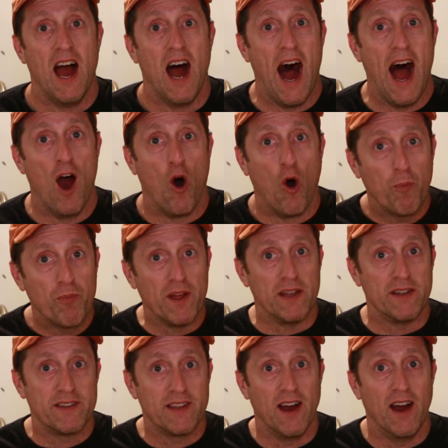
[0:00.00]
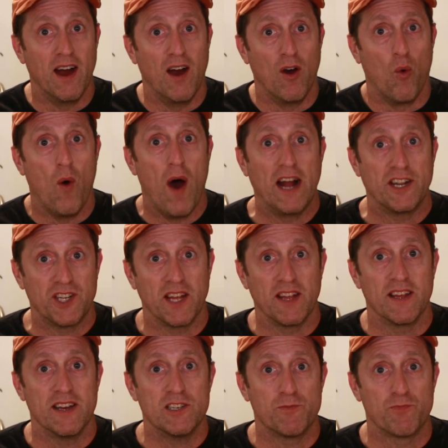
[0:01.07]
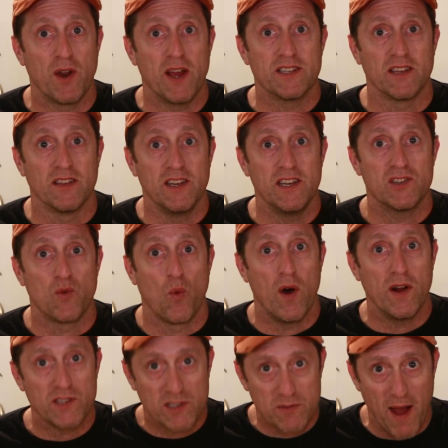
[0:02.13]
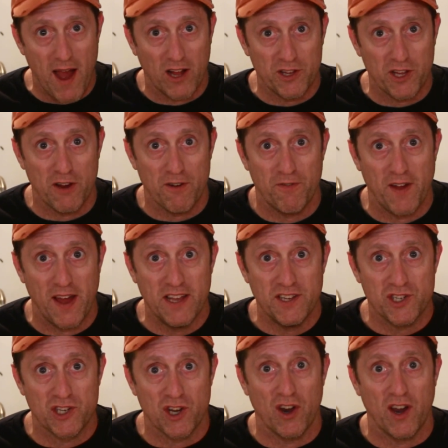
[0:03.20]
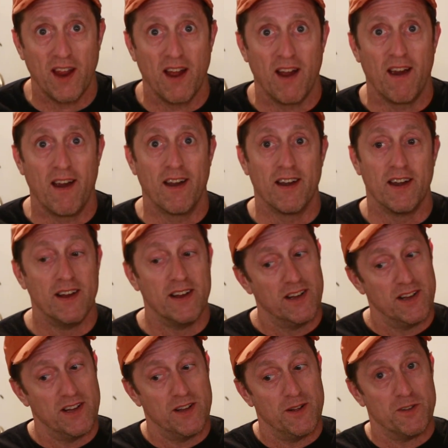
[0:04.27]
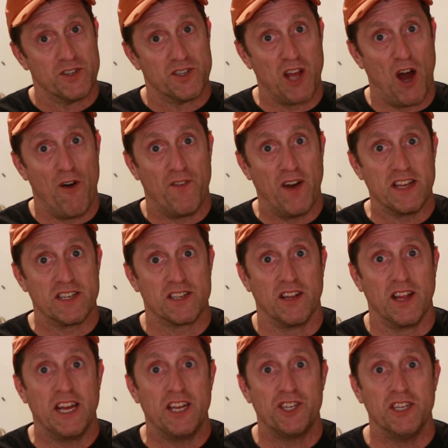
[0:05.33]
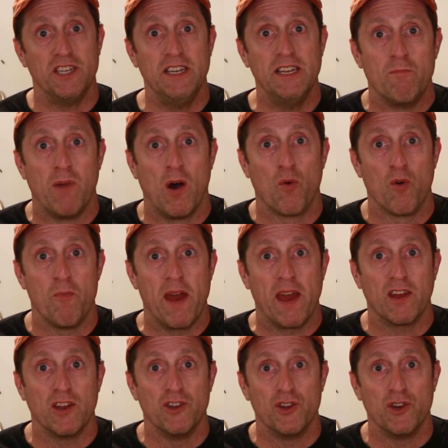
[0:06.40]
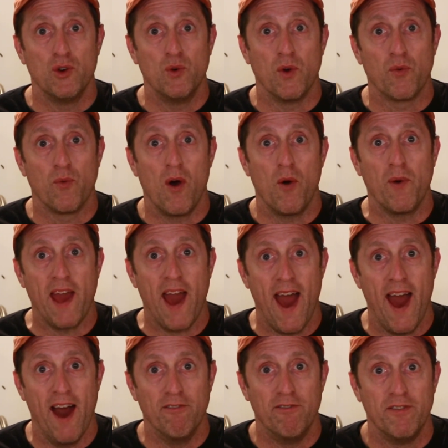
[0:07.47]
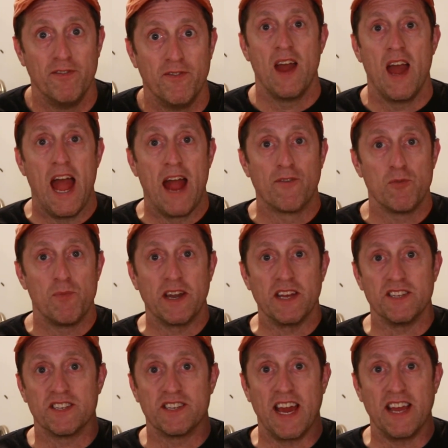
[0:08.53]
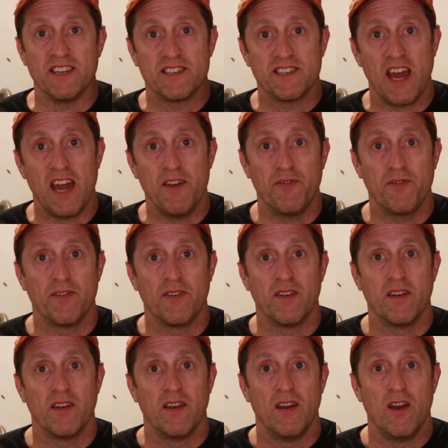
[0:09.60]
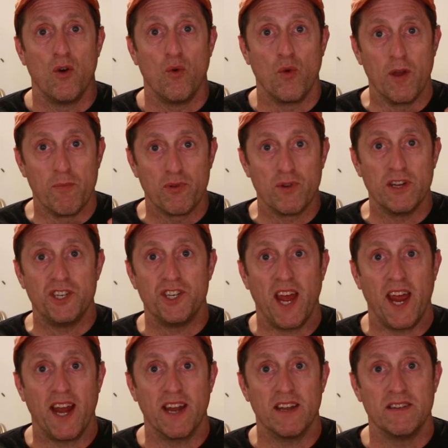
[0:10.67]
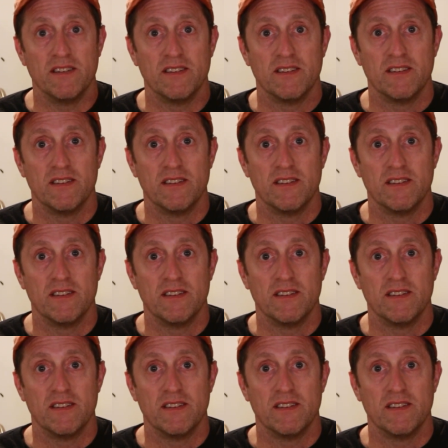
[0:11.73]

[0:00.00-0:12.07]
I hope that watching this brings at least one smile to your face during our self-isolation, but we're making do with what we have. Everybody stay safe. We appreciate it.